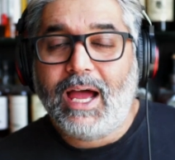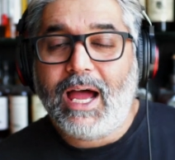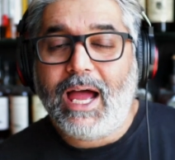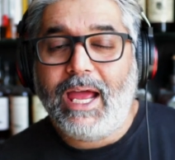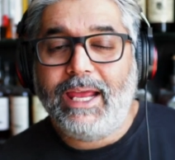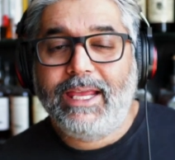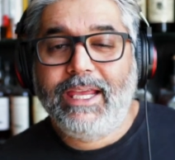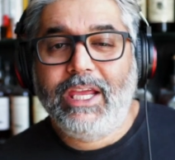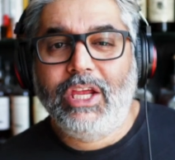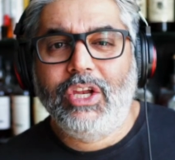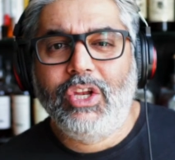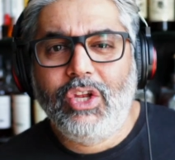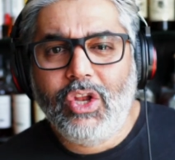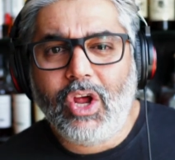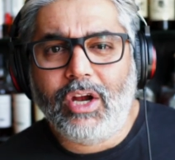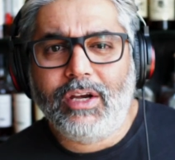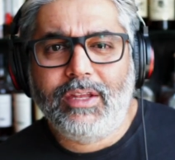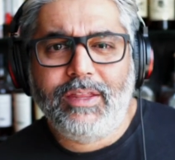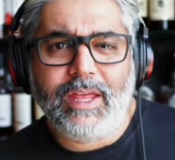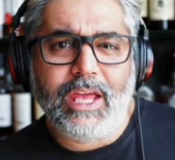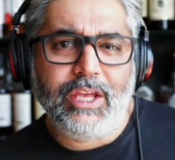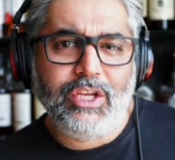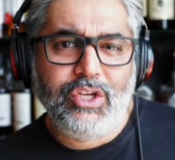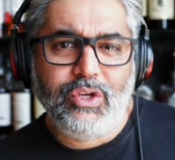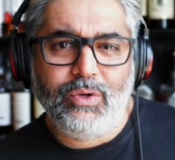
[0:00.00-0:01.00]
I cannot
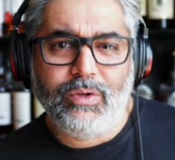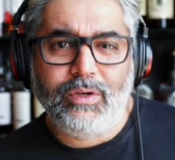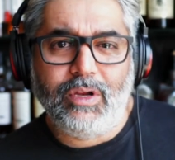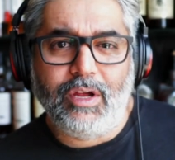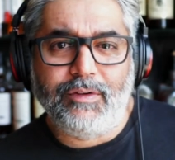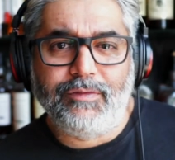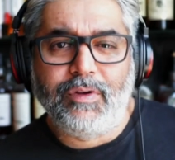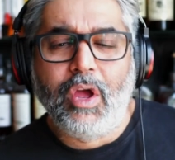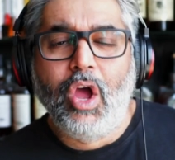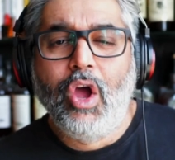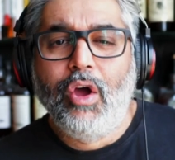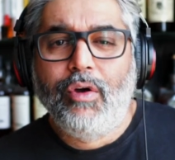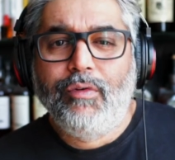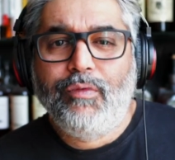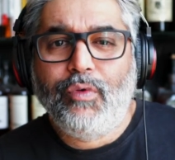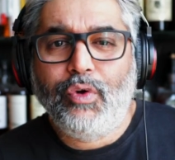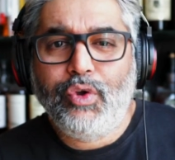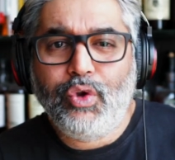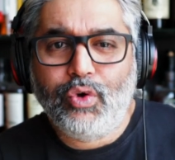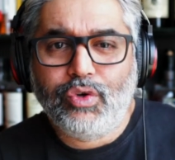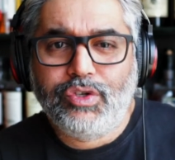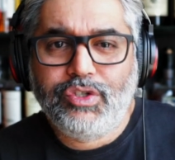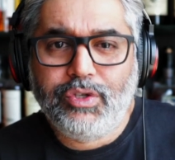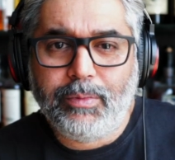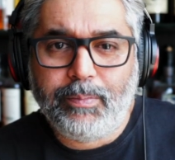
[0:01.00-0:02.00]
thank you enough for
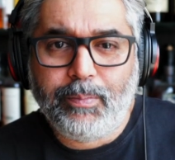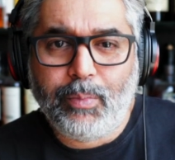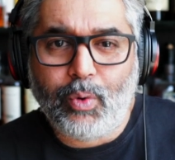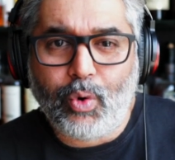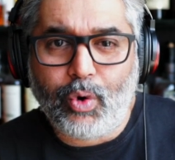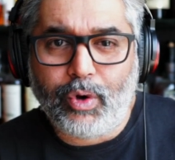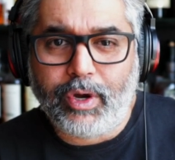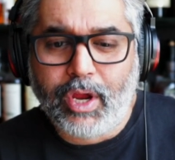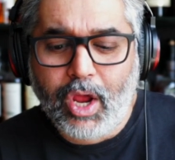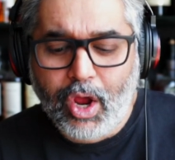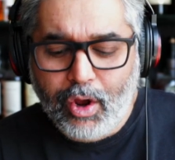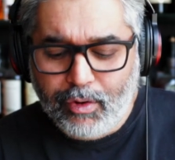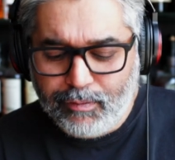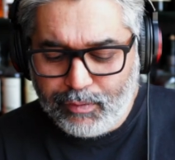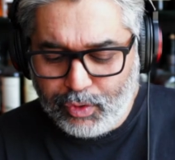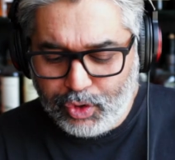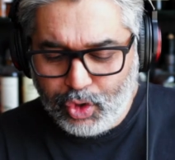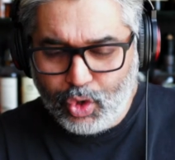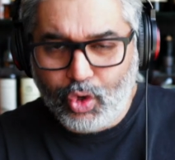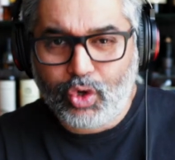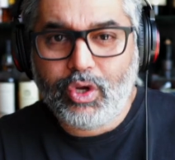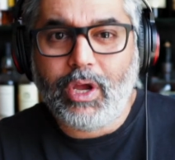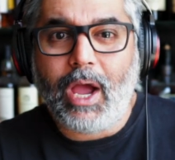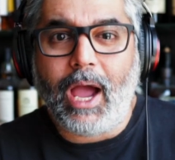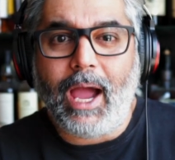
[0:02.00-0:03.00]
your support, for
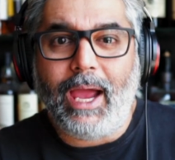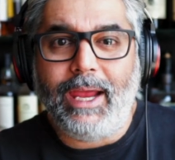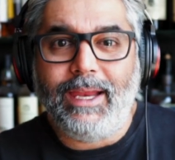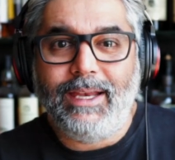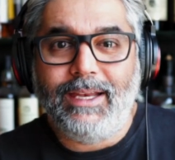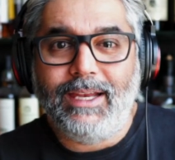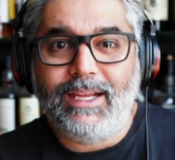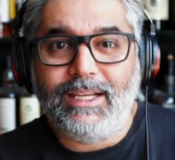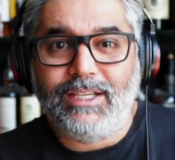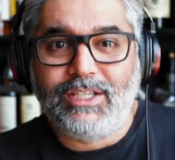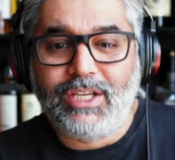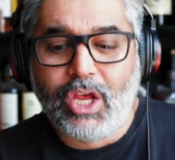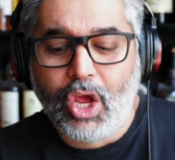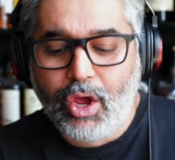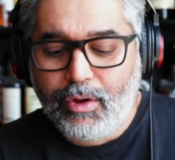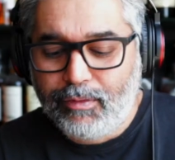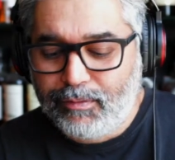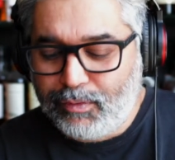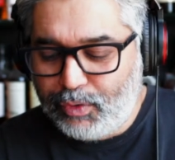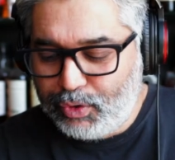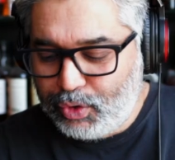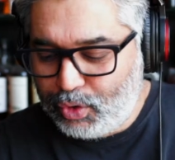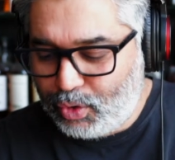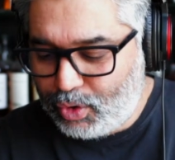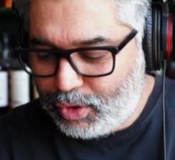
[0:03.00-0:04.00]
your kindness,
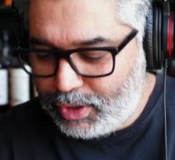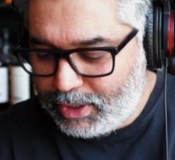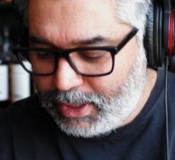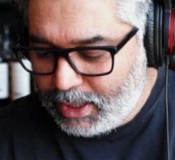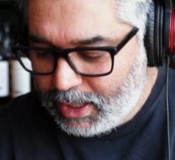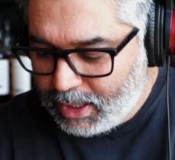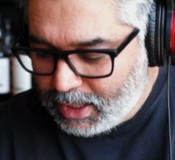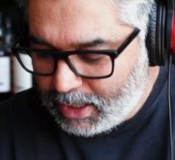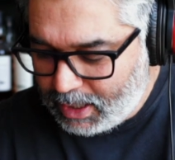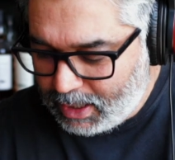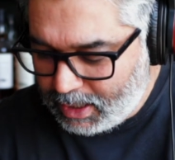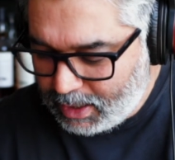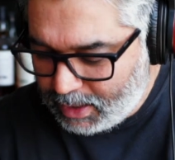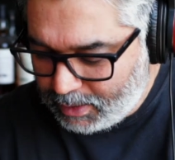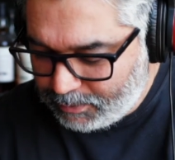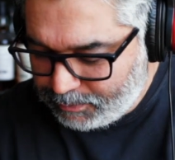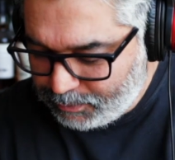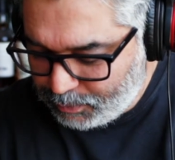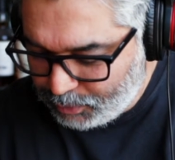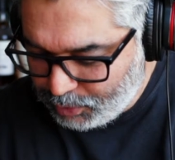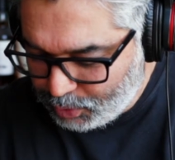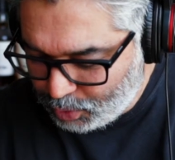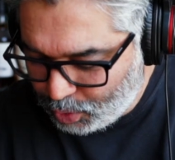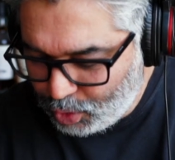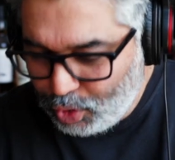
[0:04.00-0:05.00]
for your
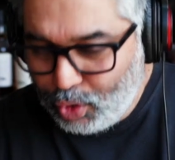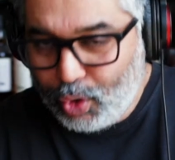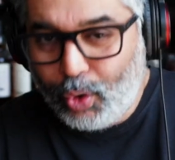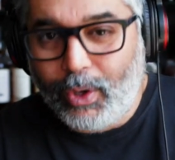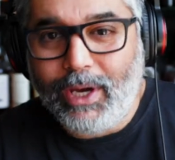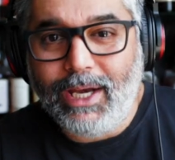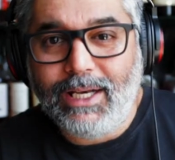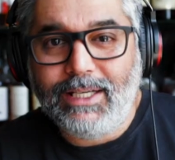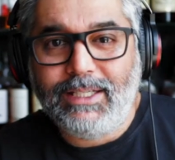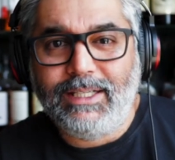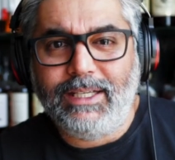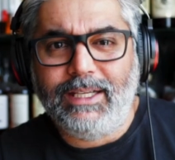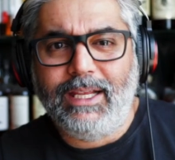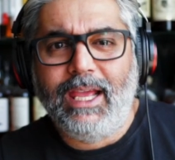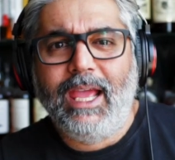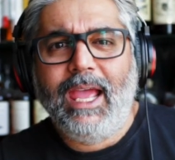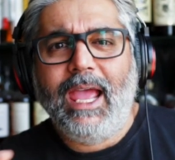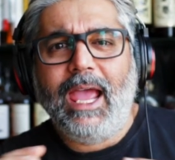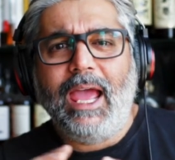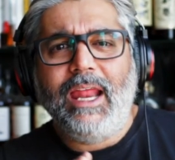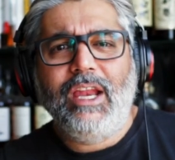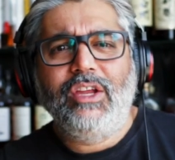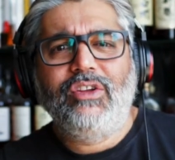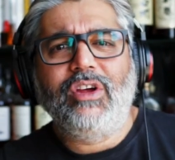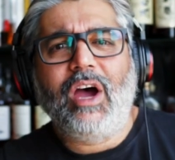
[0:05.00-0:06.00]
loyalty,
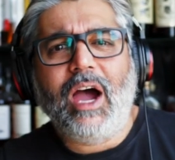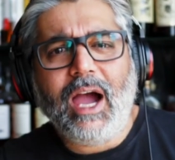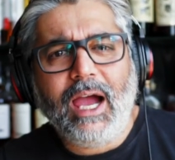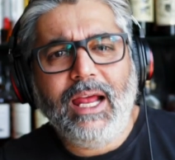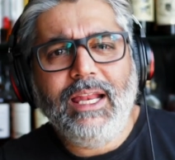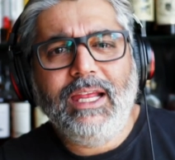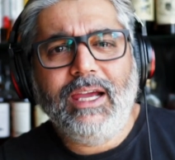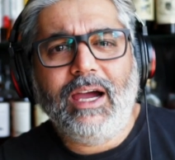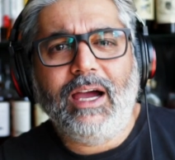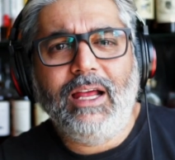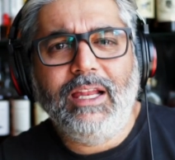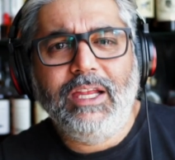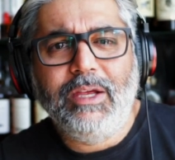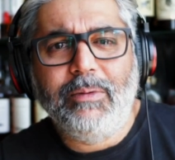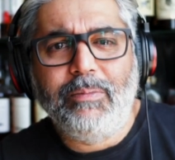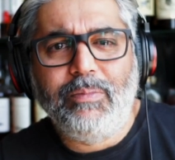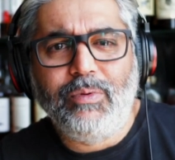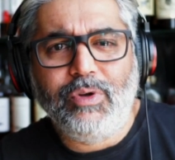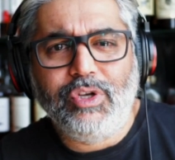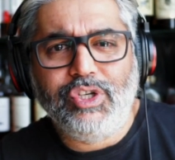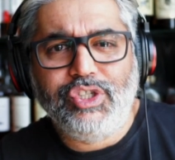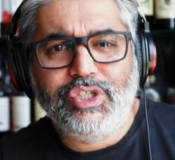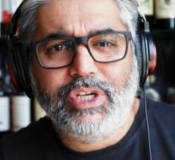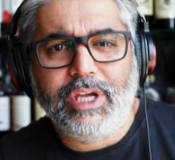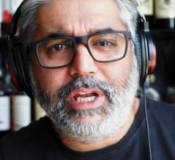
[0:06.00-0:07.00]
and it's highly, highly
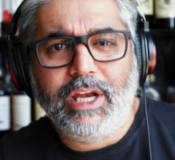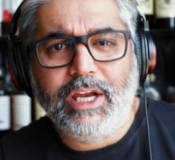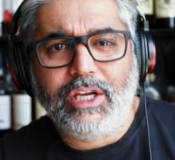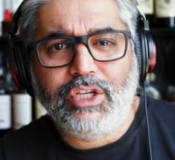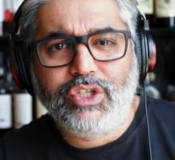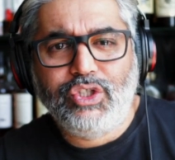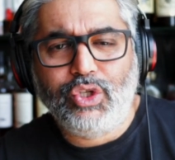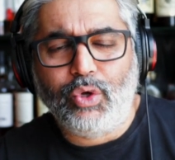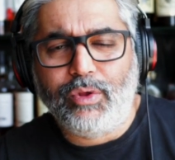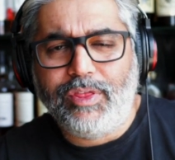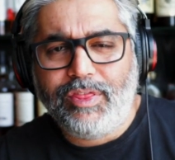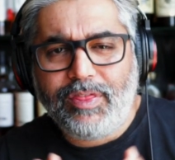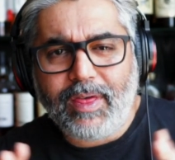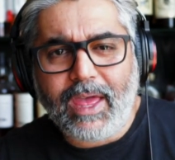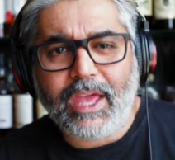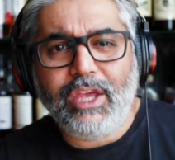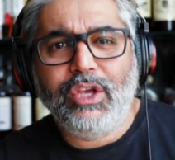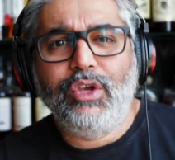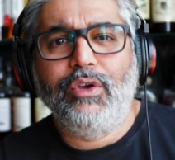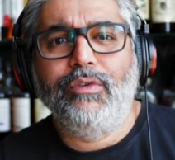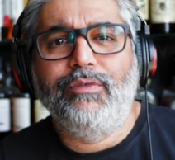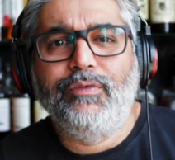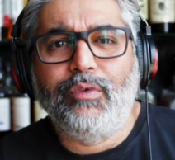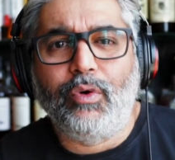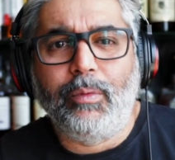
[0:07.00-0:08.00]
appreciated. So thank
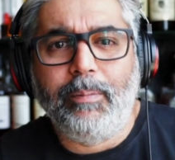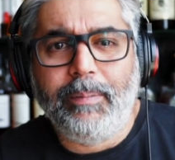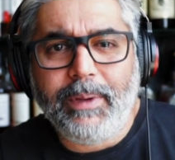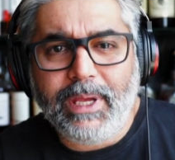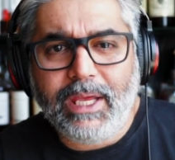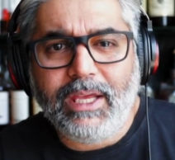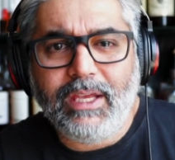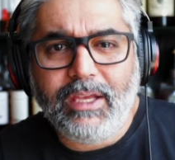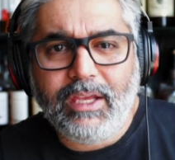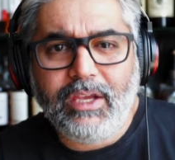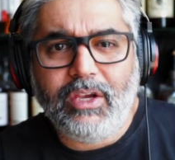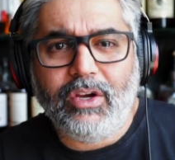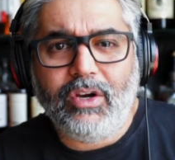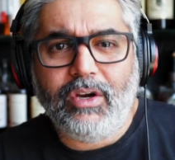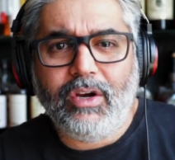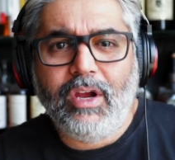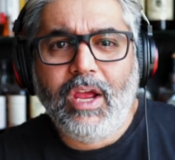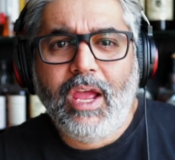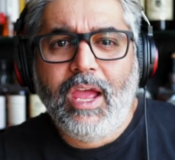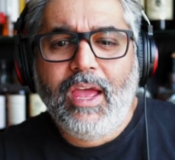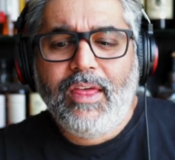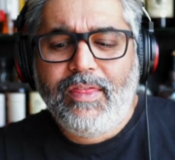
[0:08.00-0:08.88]
you for being here.